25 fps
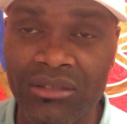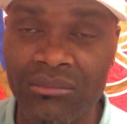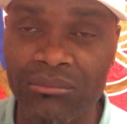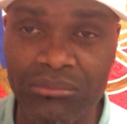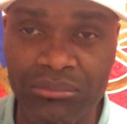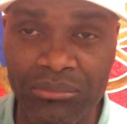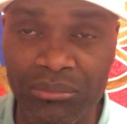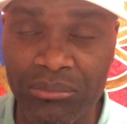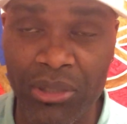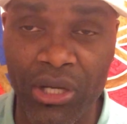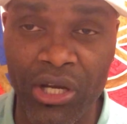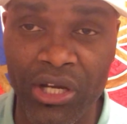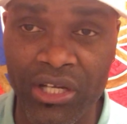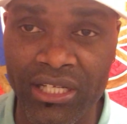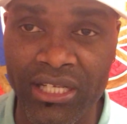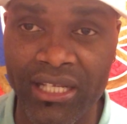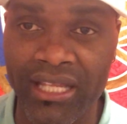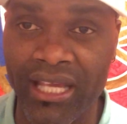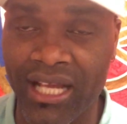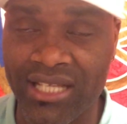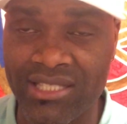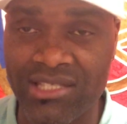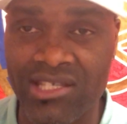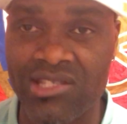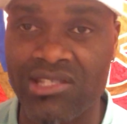
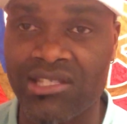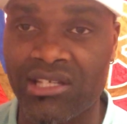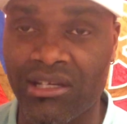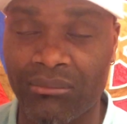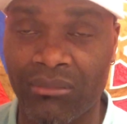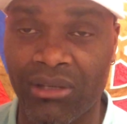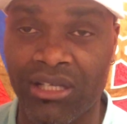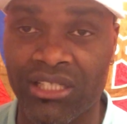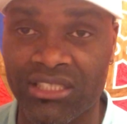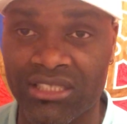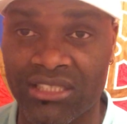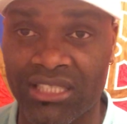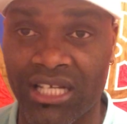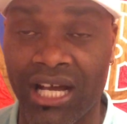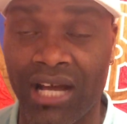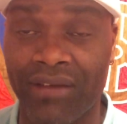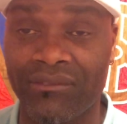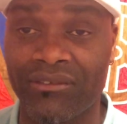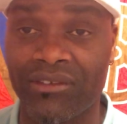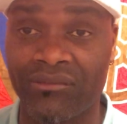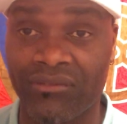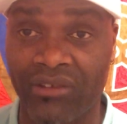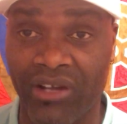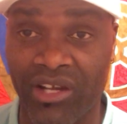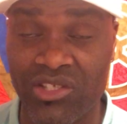Burnley assistant manager
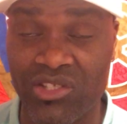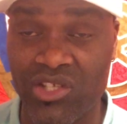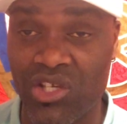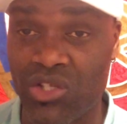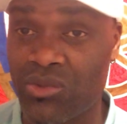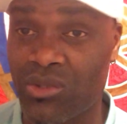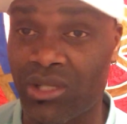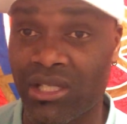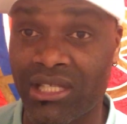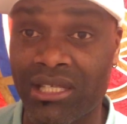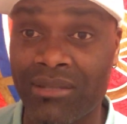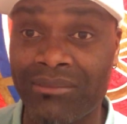have the virus as well.